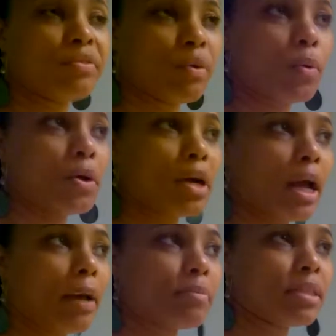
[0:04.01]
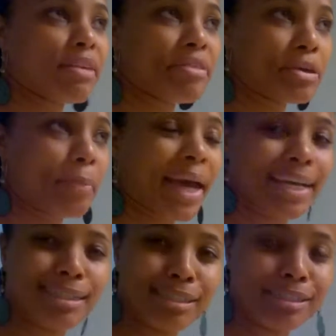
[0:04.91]
for stuffing your
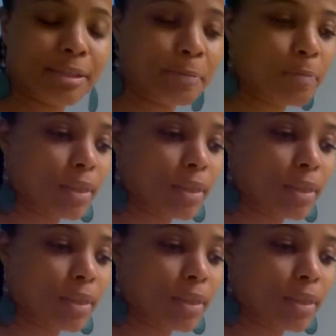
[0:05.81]
packages.